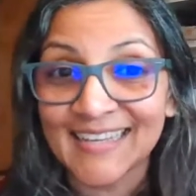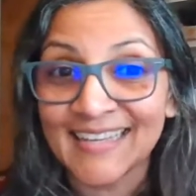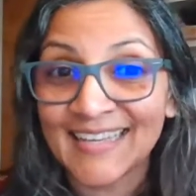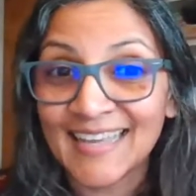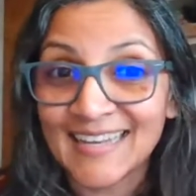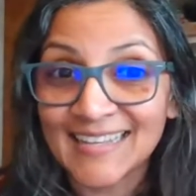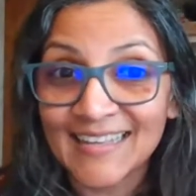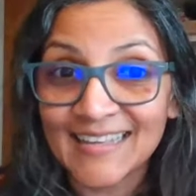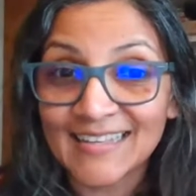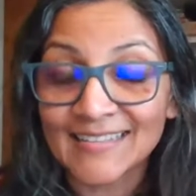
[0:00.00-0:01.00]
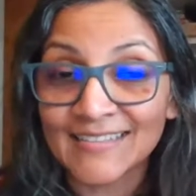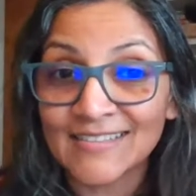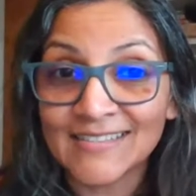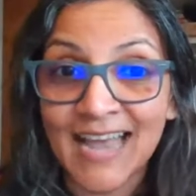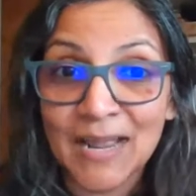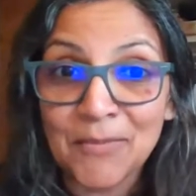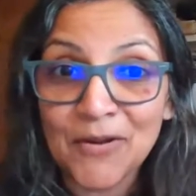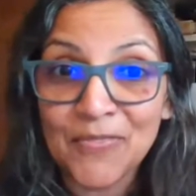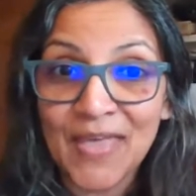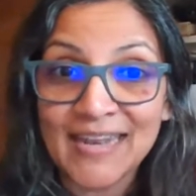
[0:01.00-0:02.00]
getting like a
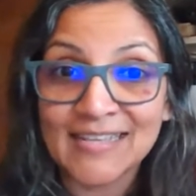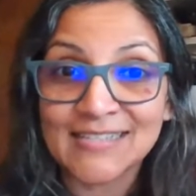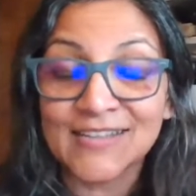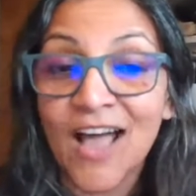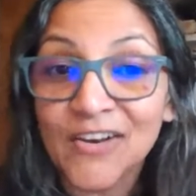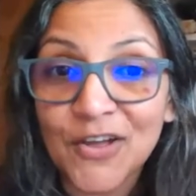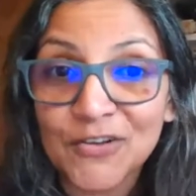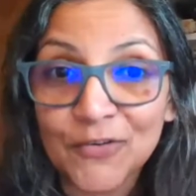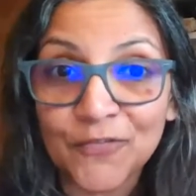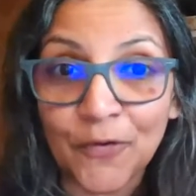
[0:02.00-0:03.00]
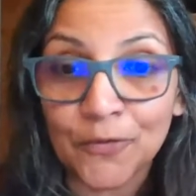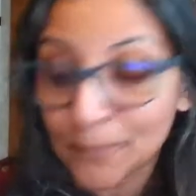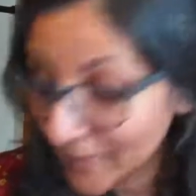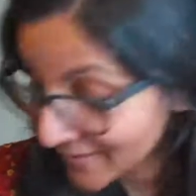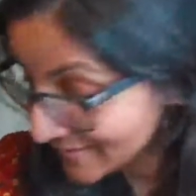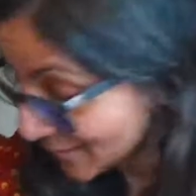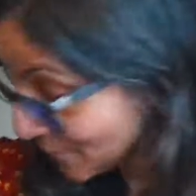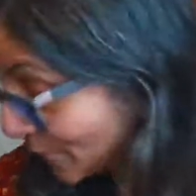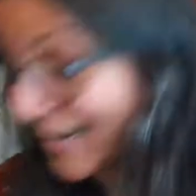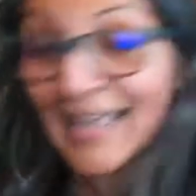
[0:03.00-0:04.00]
timer that is not on your phone, because the
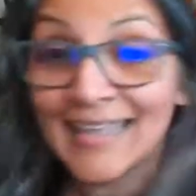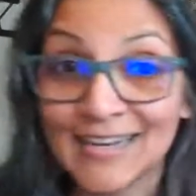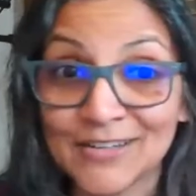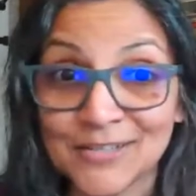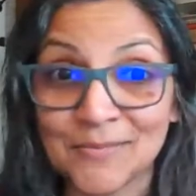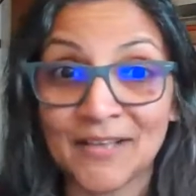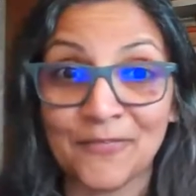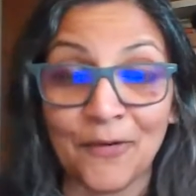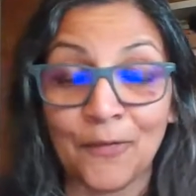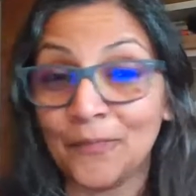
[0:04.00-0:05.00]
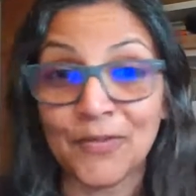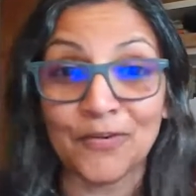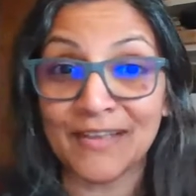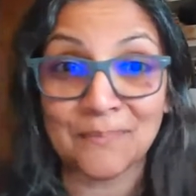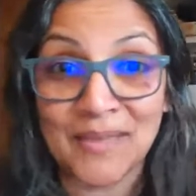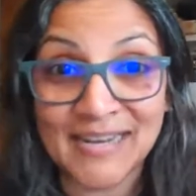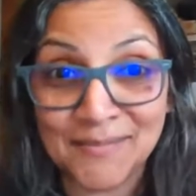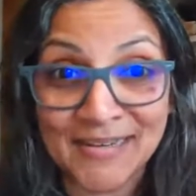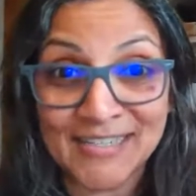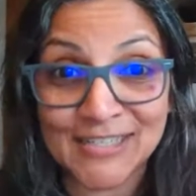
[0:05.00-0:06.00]
moment I get onto my phone, there are like many,
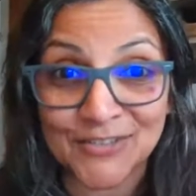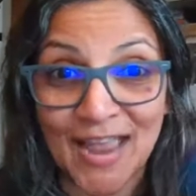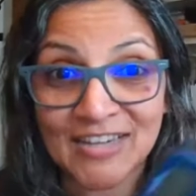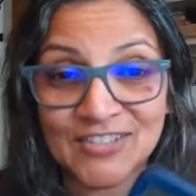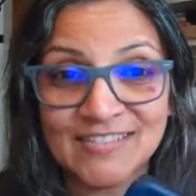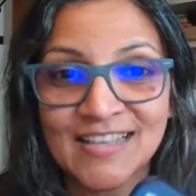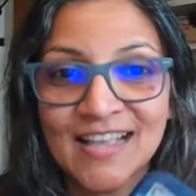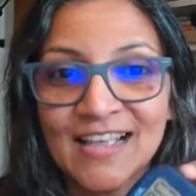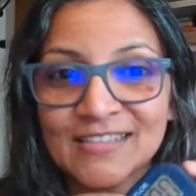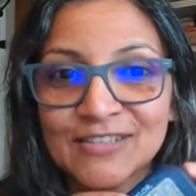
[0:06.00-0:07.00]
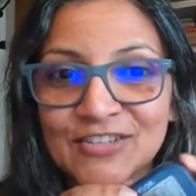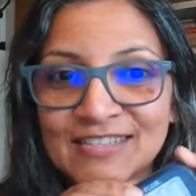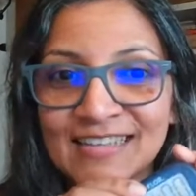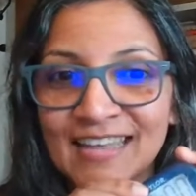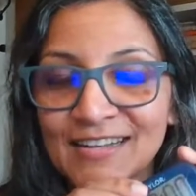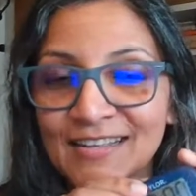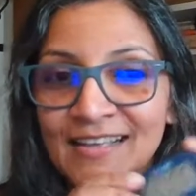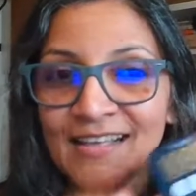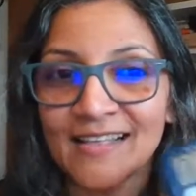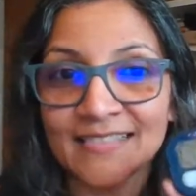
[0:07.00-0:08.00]
many distractions. So just get a
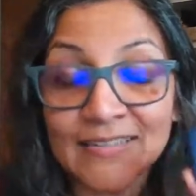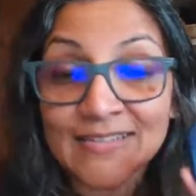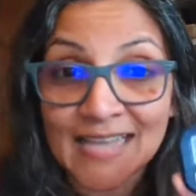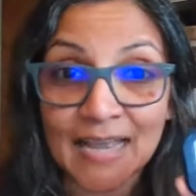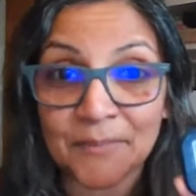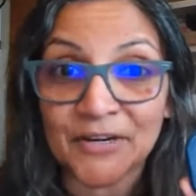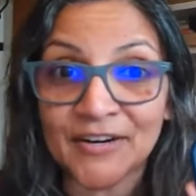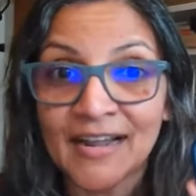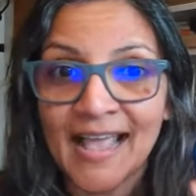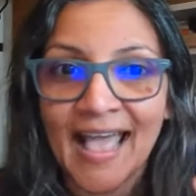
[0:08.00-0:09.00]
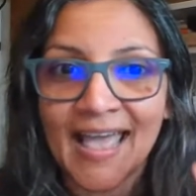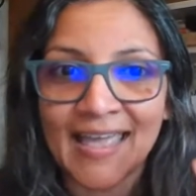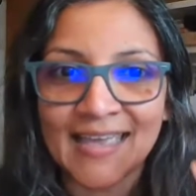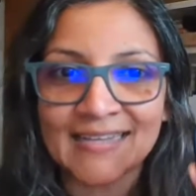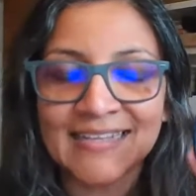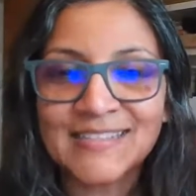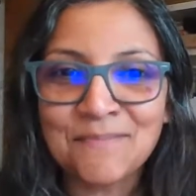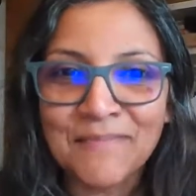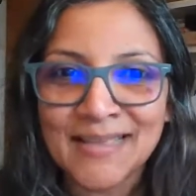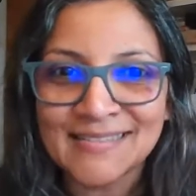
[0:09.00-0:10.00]
little timer, and it's
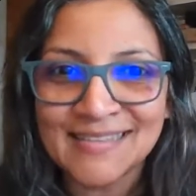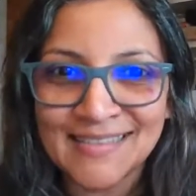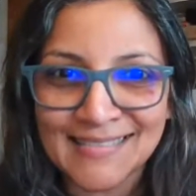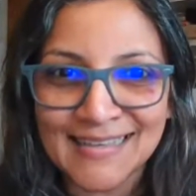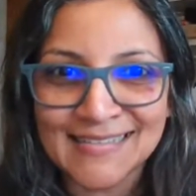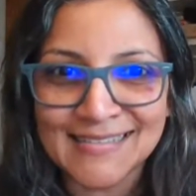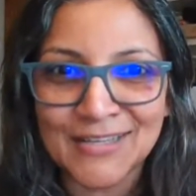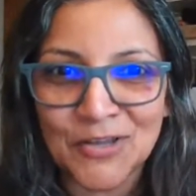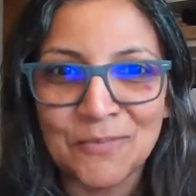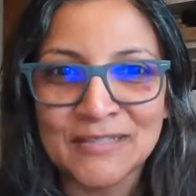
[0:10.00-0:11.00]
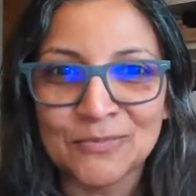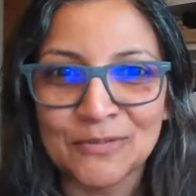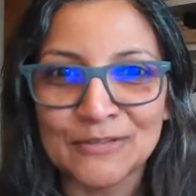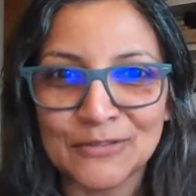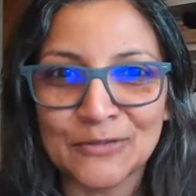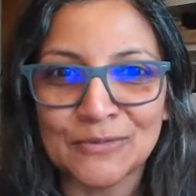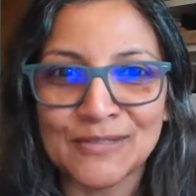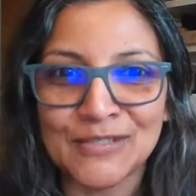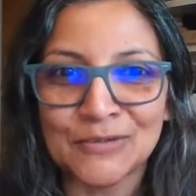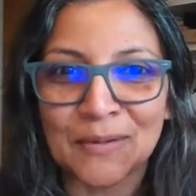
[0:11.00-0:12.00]
amazing the things that humans will do
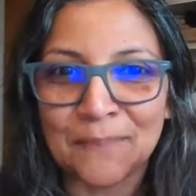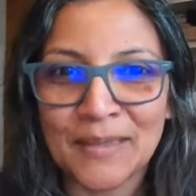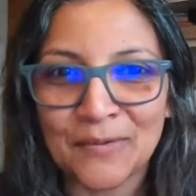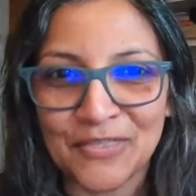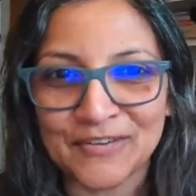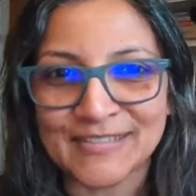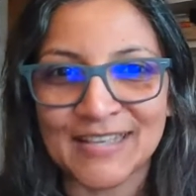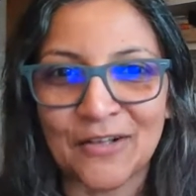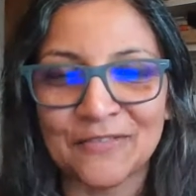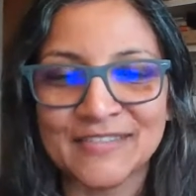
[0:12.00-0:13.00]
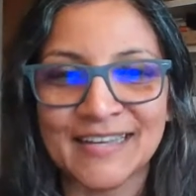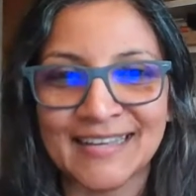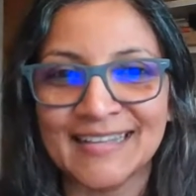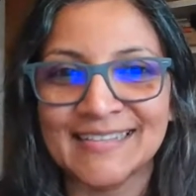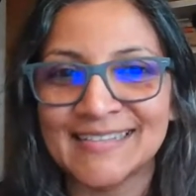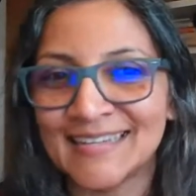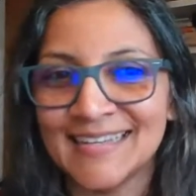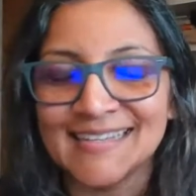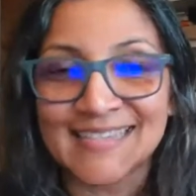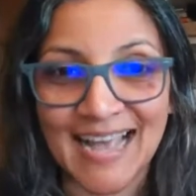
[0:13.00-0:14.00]
to compete with ourselves against
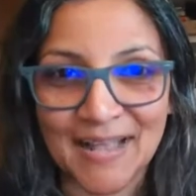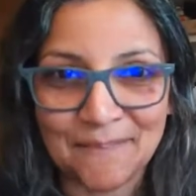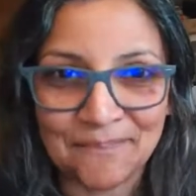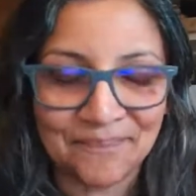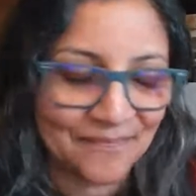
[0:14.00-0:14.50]
time.